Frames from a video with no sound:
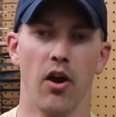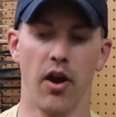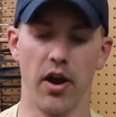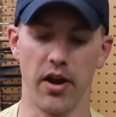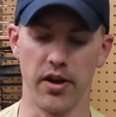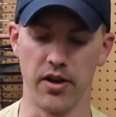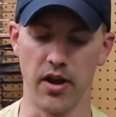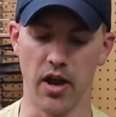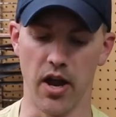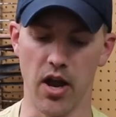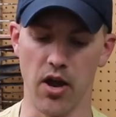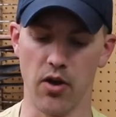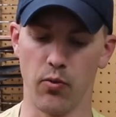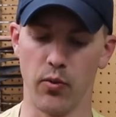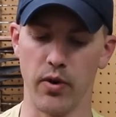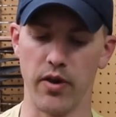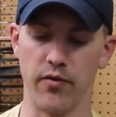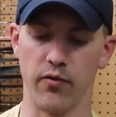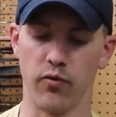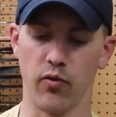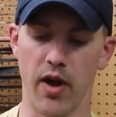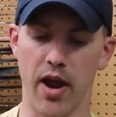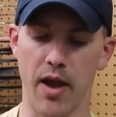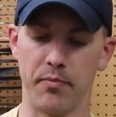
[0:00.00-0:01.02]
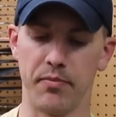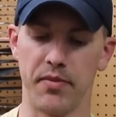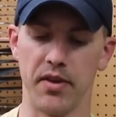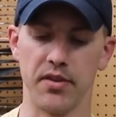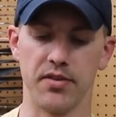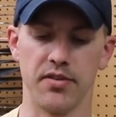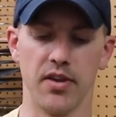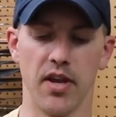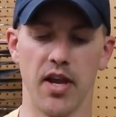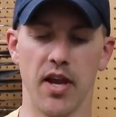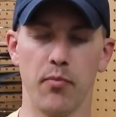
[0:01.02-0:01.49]
All right, y'all, we've wrapped
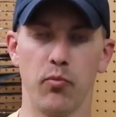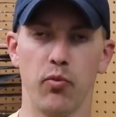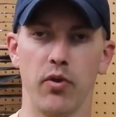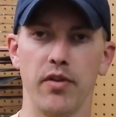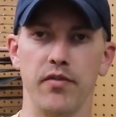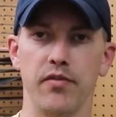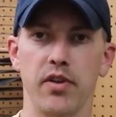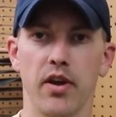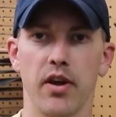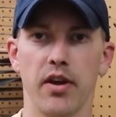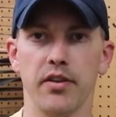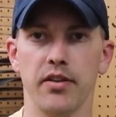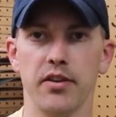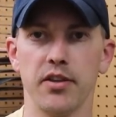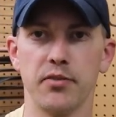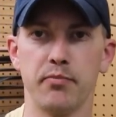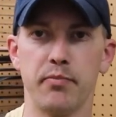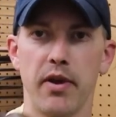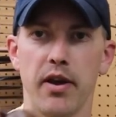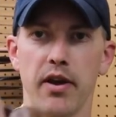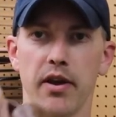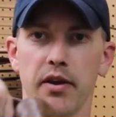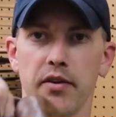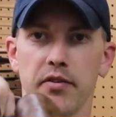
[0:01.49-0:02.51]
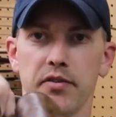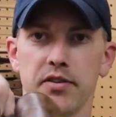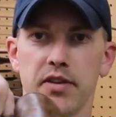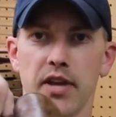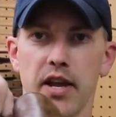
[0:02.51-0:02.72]
this up. We've done this pair of